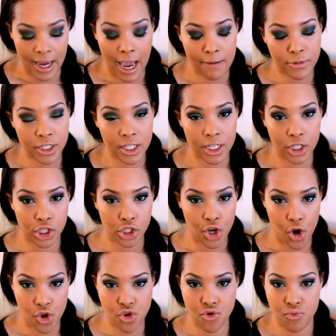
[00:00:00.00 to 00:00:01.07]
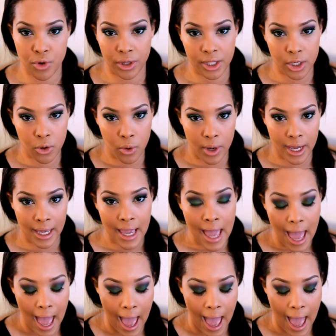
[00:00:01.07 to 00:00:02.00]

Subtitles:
Now I'm just going to show you really quick